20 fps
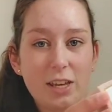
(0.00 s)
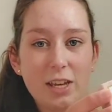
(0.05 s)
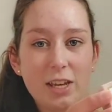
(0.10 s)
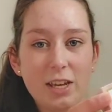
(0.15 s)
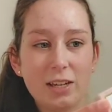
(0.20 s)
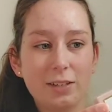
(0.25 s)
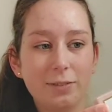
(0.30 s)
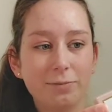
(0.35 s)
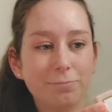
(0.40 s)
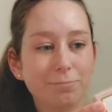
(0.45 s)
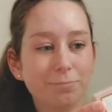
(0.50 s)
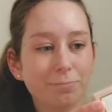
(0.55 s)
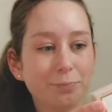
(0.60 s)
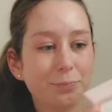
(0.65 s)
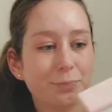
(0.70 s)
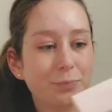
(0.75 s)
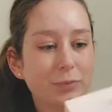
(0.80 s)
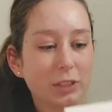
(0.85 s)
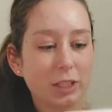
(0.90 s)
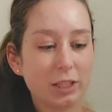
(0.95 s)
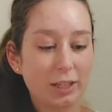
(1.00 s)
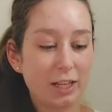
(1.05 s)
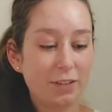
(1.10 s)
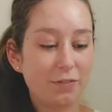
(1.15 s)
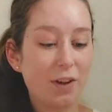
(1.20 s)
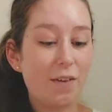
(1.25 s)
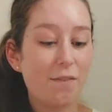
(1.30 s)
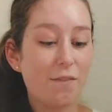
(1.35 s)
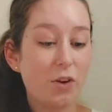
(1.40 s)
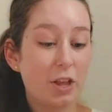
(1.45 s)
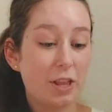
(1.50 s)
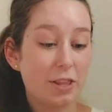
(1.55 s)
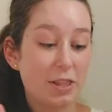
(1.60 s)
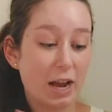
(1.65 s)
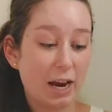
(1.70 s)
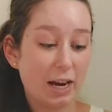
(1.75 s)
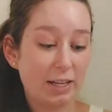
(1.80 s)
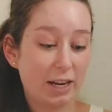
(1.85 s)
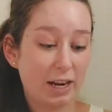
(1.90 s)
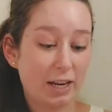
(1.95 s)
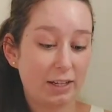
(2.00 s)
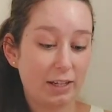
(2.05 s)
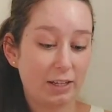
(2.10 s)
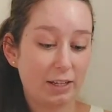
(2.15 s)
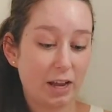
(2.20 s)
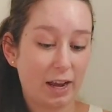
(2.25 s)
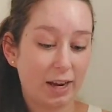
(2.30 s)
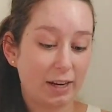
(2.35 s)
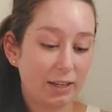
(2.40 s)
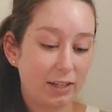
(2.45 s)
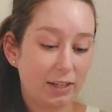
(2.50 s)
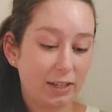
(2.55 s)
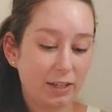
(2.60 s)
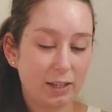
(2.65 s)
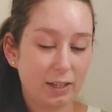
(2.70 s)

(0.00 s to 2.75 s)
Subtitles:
cute. This one was $9.99